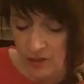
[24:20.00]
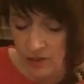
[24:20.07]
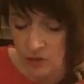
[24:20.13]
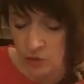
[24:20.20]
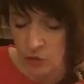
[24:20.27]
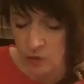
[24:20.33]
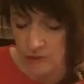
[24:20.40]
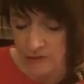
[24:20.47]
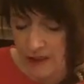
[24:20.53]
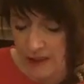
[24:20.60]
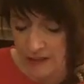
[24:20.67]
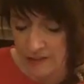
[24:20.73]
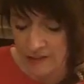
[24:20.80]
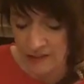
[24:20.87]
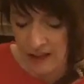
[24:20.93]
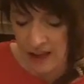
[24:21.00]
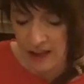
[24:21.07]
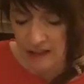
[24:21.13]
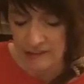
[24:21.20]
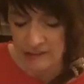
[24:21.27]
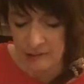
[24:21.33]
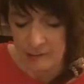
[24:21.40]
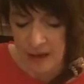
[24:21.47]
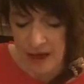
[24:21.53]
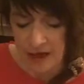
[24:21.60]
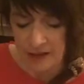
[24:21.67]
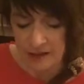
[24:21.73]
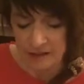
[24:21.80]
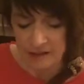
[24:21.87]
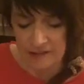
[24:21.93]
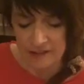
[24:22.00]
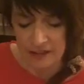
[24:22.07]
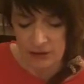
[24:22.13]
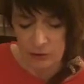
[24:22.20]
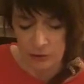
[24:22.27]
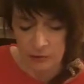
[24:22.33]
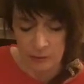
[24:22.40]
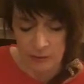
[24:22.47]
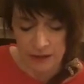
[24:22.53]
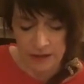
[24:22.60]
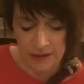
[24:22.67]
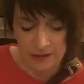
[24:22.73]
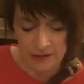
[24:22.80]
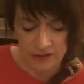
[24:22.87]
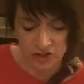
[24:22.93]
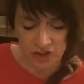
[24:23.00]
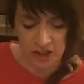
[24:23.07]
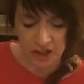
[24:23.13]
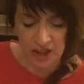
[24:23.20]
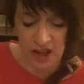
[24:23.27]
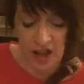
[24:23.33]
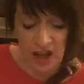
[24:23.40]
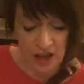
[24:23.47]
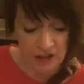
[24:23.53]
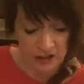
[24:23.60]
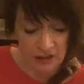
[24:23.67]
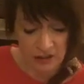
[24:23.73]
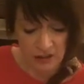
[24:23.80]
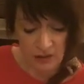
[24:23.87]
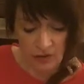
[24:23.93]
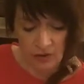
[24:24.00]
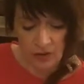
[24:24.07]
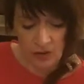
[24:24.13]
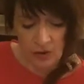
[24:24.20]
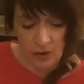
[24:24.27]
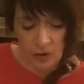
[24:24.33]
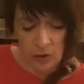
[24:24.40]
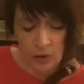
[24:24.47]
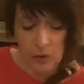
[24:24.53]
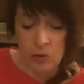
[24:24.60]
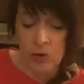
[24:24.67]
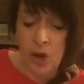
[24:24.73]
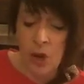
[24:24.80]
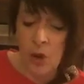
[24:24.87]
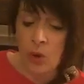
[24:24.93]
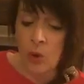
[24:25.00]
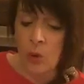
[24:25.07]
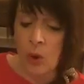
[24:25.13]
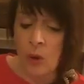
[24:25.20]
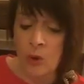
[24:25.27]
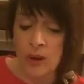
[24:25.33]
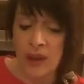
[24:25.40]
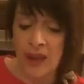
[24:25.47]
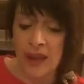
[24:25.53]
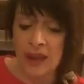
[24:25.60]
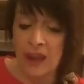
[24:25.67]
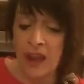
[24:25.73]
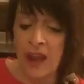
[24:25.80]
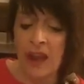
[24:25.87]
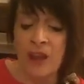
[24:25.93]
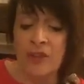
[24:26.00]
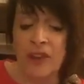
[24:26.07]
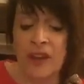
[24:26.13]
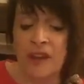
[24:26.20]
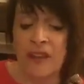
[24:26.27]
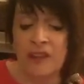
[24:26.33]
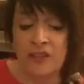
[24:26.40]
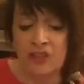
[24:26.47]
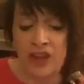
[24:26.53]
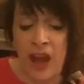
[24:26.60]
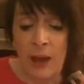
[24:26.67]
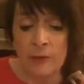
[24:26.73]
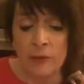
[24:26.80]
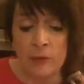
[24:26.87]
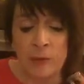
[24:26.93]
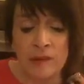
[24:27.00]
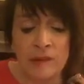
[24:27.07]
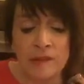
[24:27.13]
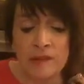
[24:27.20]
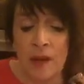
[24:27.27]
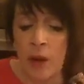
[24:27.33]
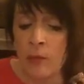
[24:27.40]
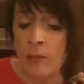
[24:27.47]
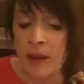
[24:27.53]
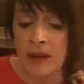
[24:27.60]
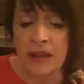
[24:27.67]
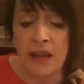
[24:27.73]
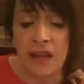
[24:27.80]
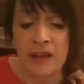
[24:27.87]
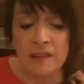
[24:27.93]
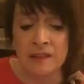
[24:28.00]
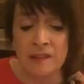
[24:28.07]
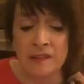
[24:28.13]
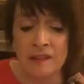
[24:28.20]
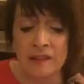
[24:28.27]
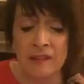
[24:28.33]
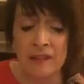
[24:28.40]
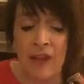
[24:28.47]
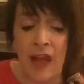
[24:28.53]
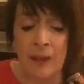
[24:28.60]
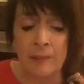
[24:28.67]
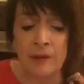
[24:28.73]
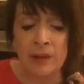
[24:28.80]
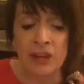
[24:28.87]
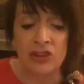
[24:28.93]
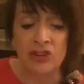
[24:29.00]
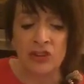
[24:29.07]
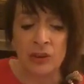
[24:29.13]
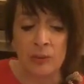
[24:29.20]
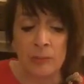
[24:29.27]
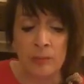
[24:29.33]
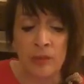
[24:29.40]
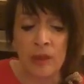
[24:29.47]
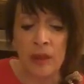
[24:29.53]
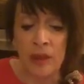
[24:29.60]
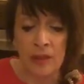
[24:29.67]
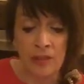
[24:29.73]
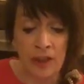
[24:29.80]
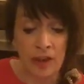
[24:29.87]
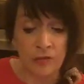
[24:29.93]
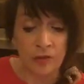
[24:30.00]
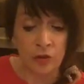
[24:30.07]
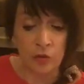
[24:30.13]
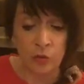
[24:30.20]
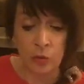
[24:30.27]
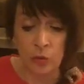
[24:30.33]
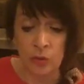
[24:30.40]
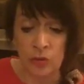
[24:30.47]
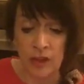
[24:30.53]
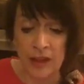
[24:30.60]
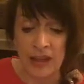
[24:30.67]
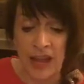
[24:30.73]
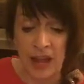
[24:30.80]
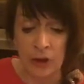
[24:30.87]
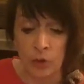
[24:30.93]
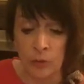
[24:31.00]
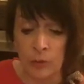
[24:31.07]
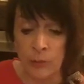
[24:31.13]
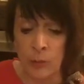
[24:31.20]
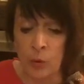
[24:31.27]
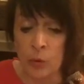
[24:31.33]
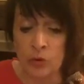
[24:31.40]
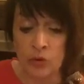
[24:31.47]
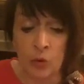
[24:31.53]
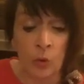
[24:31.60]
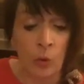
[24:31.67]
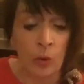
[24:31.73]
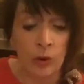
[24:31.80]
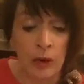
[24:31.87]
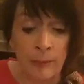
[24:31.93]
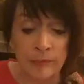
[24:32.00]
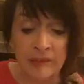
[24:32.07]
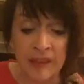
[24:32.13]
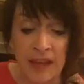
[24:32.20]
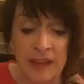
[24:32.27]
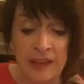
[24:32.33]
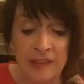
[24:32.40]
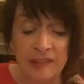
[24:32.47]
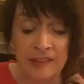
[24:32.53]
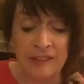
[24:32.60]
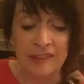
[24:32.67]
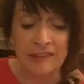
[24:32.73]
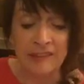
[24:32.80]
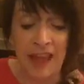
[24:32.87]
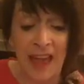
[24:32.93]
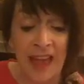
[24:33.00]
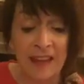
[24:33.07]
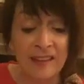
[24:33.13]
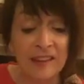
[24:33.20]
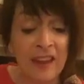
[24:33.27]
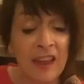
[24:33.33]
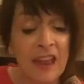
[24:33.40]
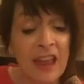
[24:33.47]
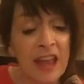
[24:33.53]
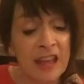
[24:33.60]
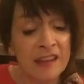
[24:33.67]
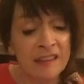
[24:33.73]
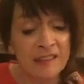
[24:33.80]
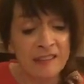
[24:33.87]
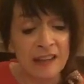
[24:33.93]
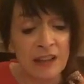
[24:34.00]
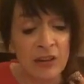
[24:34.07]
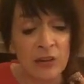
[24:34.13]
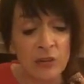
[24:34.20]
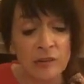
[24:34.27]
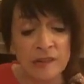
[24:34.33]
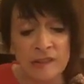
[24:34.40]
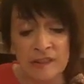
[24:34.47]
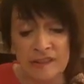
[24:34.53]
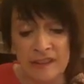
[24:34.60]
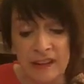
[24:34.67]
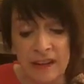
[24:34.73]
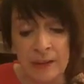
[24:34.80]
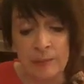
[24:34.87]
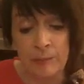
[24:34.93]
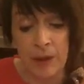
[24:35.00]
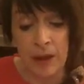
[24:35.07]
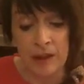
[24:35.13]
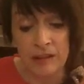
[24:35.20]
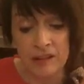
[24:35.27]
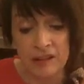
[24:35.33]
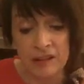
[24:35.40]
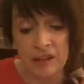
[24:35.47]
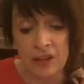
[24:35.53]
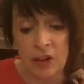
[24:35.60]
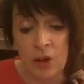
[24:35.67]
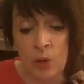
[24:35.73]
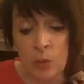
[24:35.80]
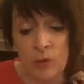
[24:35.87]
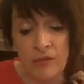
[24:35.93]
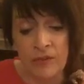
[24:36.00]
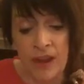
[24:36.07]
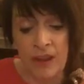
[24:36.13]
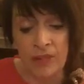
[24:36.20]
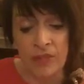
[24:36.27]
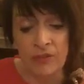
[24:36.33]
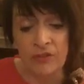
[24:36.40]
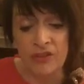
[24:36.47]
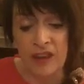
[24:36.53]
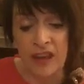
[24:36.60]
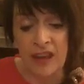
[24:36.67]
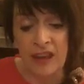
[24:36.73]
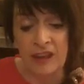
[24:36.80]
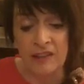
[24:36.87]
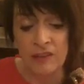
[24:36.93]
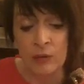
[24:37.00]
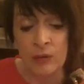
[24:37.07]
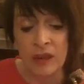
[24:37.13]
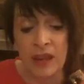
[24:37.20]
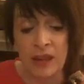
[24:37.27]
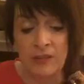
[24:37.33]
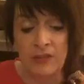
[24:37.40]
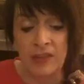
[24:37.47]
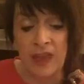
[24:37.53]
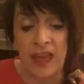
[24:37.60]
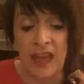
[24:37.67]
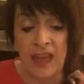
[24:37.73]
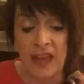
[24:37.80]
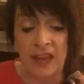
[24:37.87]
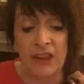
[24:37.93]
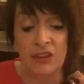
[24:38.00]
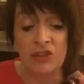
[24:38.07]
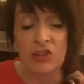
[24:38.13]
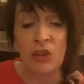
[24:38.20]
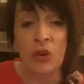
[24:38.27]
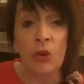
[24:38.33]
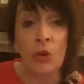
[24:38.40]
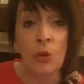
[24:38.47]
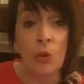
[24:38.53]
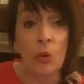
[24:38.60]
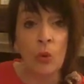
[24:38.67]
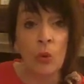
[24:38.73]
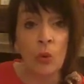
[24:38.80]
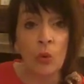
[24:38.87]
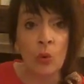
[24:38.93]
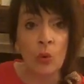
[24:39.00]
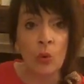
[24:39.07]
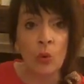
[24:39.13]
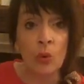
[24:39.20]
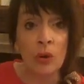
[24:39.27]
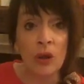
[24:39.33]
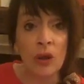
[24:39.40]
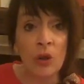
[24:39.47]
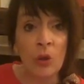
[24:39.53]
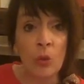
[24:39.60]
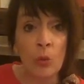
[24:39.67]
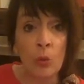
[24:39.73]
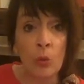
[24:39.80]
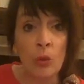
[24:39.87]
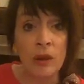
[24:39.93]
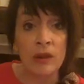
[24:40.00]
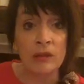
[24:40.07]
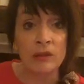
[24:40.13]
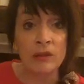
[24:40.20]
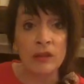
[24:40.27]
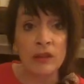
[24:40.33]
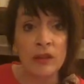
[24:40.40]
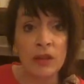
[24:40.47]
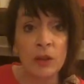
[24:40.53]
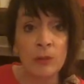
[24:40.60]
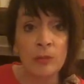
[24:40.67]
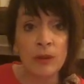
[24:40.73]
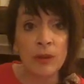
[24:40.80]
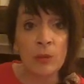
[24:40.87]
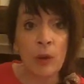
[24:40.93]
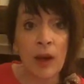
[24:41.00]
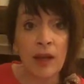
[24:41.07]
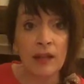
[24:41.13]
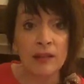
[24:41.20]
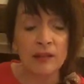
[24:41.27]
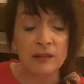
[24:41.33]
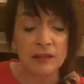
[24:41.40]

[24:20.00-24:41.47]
that Nuzhat al-Zaman continued speaking to Sharkan, 'Know, O king, that in this chapter be so many instances of admonition, that of a truth I cannot report all appertaining to this head in a single sitting, but, with length of days, O king of the age, all will be well.'